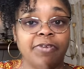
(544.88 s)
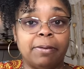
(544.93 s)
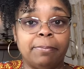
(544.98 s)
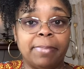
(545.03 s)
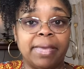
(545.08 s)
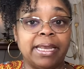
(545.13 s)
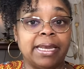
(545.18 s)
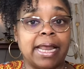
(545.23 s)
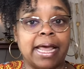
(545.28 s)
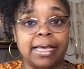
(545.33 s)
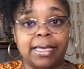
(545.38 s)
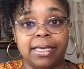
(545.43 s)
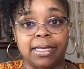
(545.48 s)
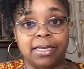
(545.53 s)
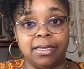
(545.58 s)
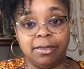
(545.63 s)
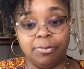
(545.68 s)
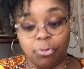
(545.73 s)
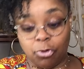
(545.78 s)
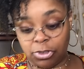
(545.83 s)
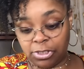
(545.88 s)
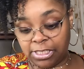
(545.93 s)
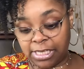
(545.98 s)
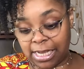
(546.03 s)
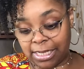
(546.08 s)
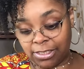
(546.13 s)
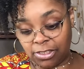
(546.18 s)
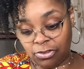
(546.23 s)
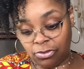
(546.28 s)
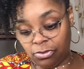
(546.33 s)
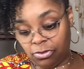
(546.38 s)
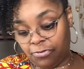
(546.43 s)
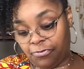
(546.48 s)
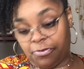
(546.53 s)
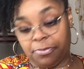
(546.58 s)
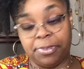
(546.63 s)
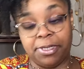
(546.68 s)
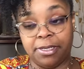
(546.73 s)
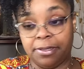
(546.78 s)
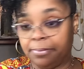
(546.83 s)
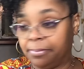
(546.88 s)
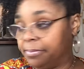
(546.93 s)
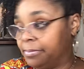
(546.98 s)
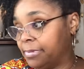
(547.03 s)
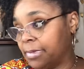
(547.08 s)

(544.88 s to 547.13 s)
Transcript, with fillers: I may not get any more tattoos from them.